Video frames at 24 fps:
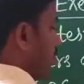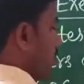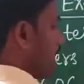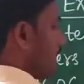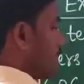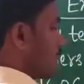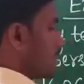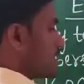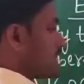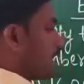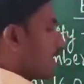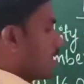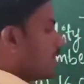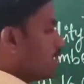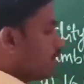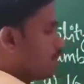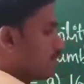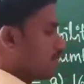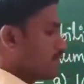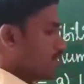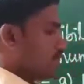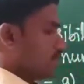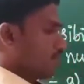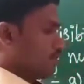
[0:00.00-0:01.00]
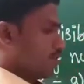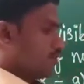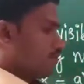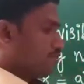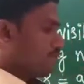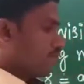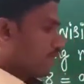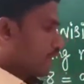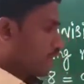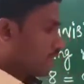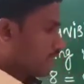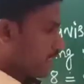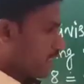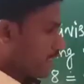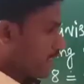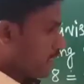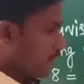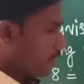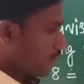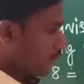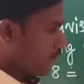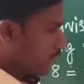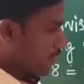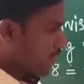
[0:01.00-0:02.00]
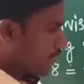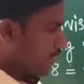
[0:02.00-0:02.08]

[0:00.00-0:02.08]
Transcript: Is 40.